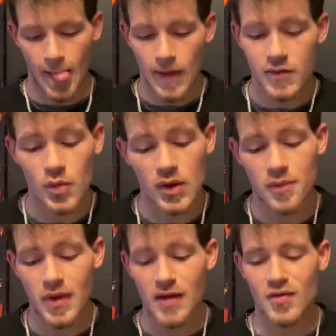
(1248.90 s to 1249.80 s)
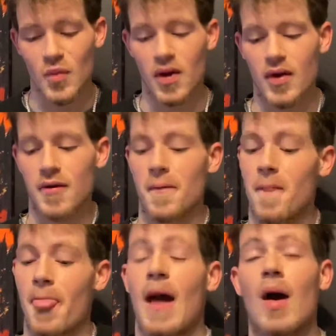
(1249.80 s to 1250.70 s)
one of the things where
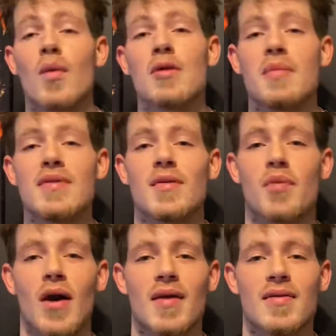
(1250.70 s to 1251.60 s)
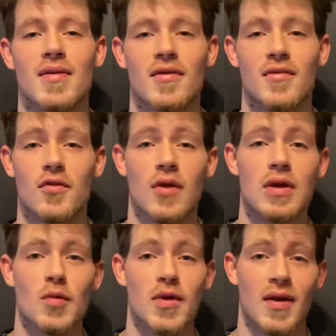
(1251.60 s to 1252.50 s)
I wouldn't be surprised if
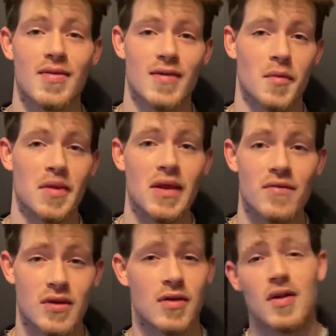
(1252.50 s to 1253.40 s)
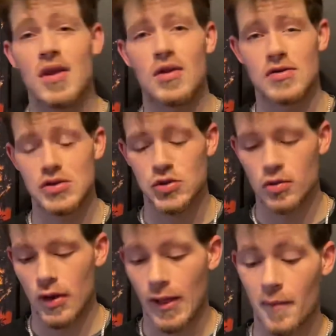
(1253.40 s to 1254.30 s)
Greenwood ends up leaving in a year or two.
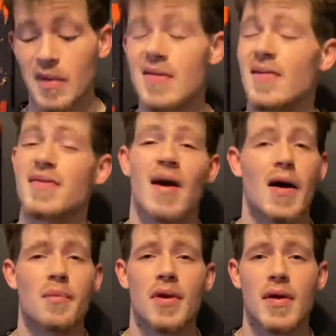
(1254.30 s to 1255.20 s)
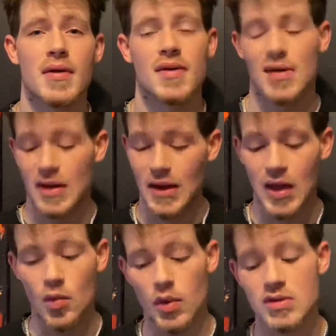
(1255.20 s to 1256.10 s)
But he's a top player. He
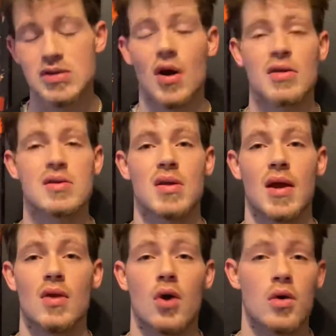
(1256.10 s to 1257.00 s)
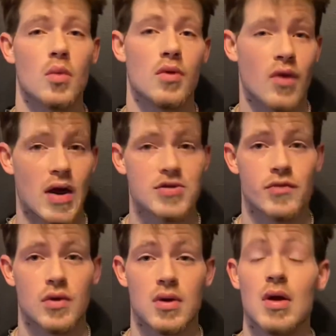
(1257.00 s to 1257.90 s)
will start today along with
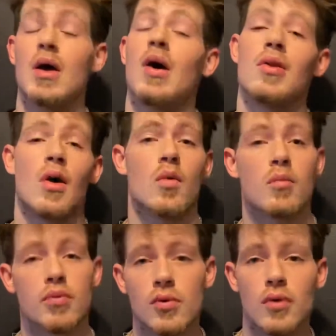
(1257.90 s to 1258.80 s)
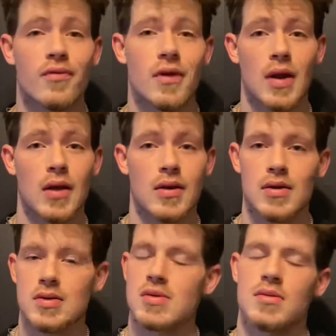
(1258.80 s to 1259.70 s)
Rashford, along with Bruno
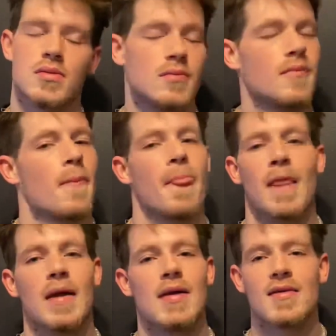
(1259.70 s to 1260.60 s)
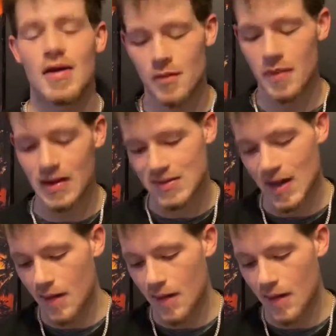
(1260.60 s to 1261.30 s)
Fernandes. It's going to be a top